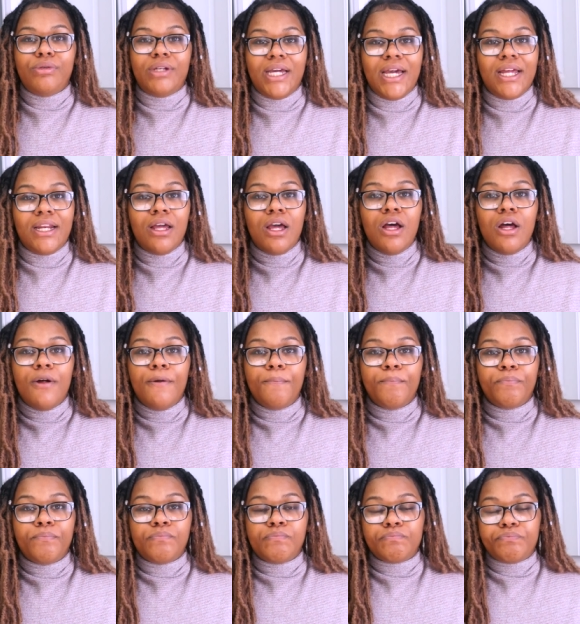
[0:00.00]
get
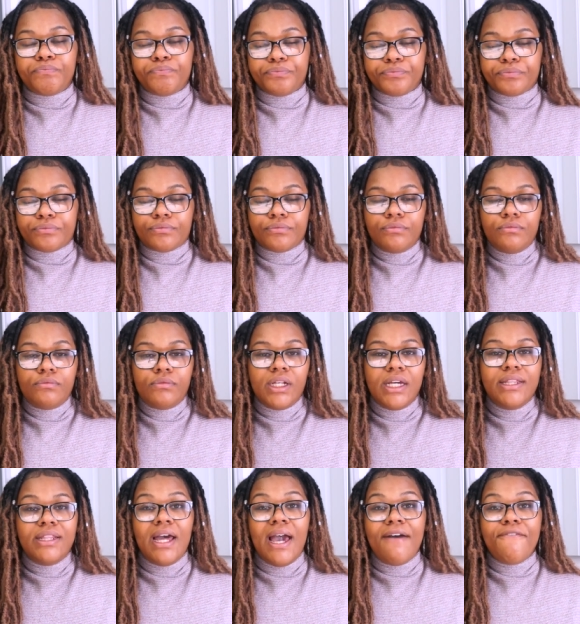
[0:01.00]

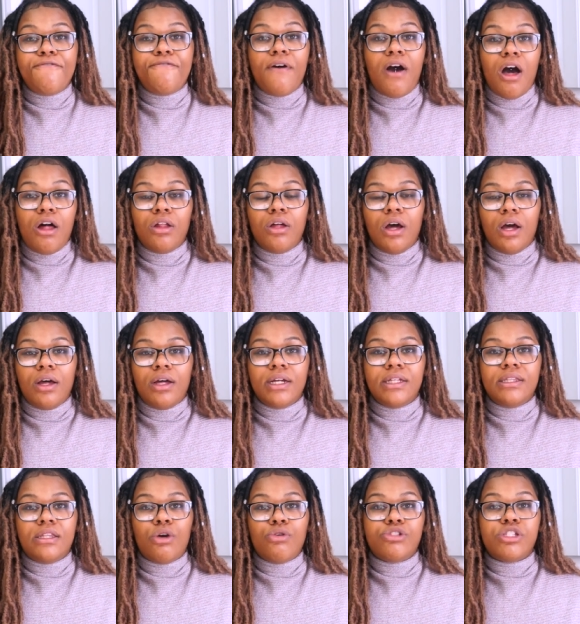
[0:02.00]
that
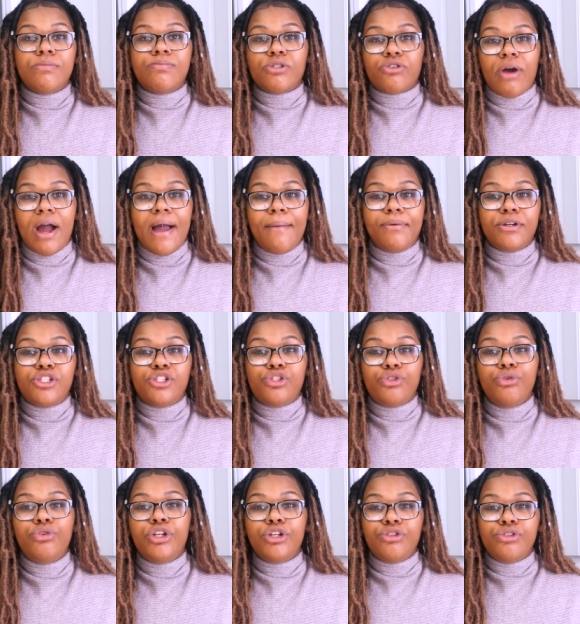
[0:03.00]
follow those subscribers
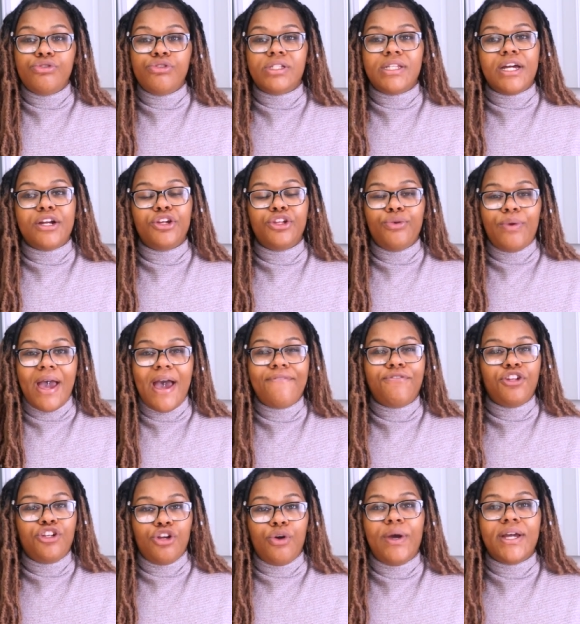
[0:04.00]
to your newsletter, you
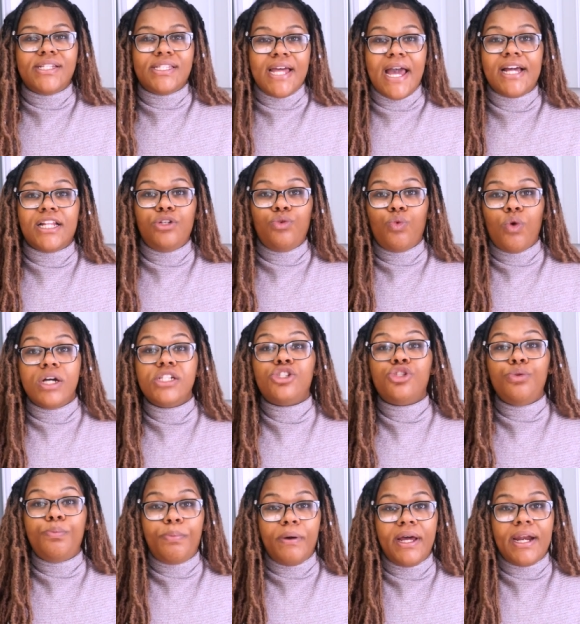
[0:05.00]
have to know exactly what
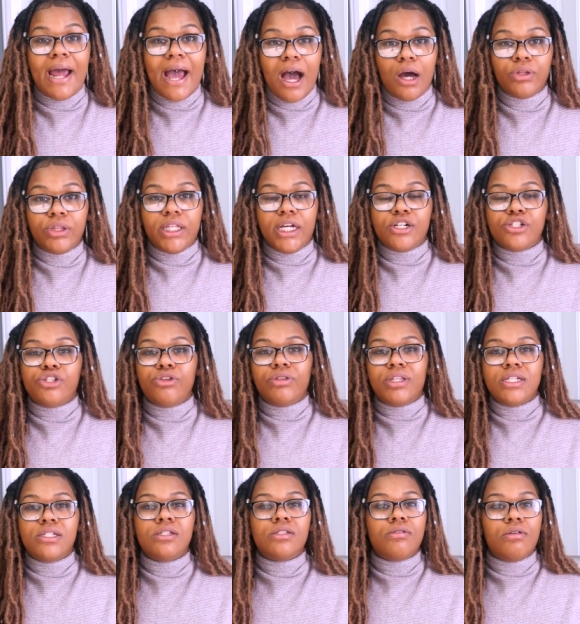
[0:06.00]
to put out there. So
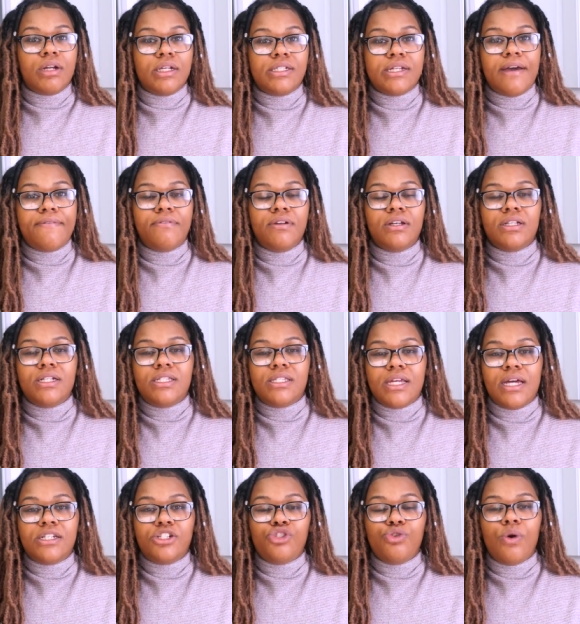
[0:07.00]
this is going to definitely
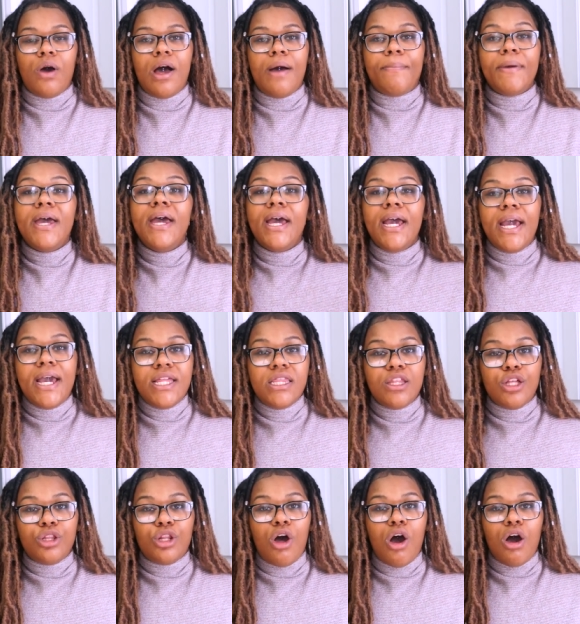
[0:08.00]
set you up in
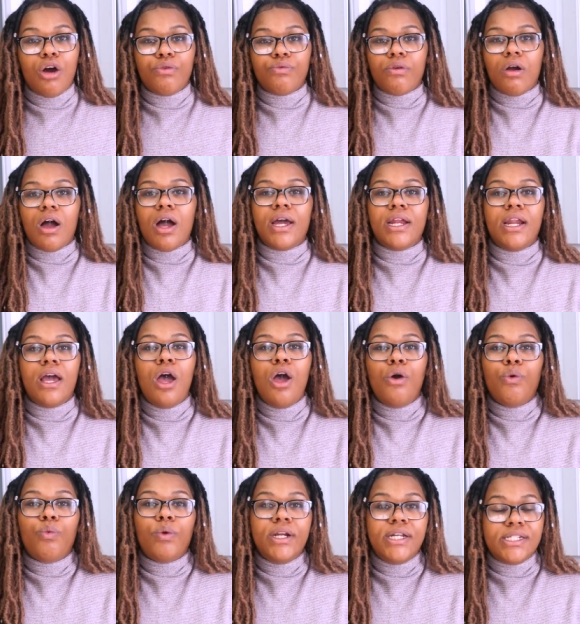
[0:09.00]
the long run
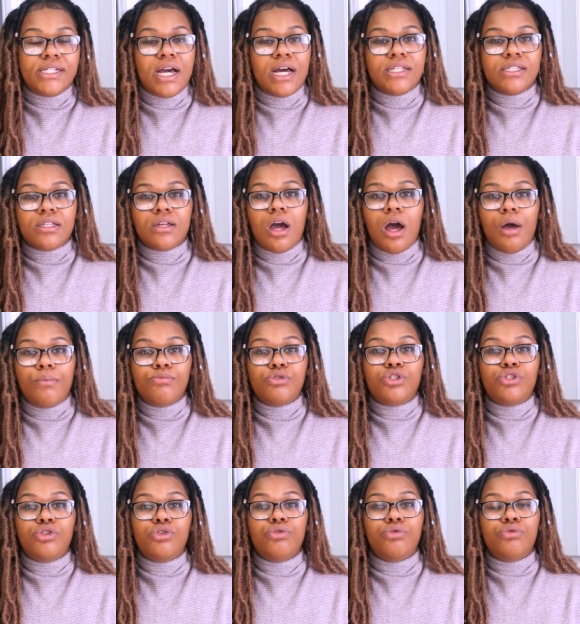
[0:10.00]
when it does come
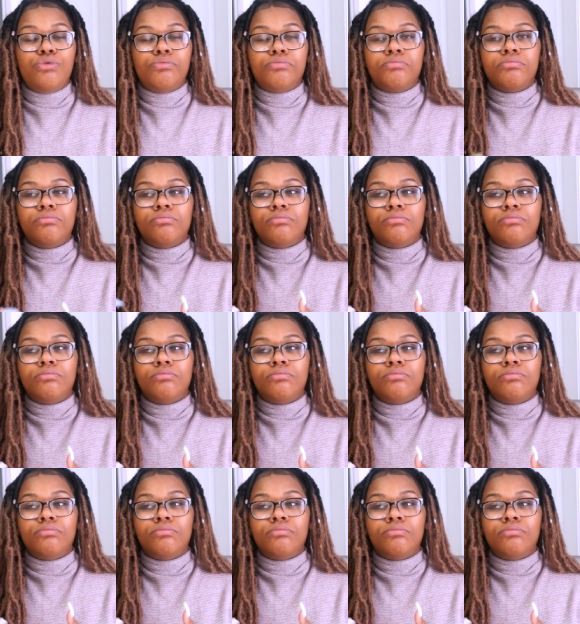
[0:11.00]
to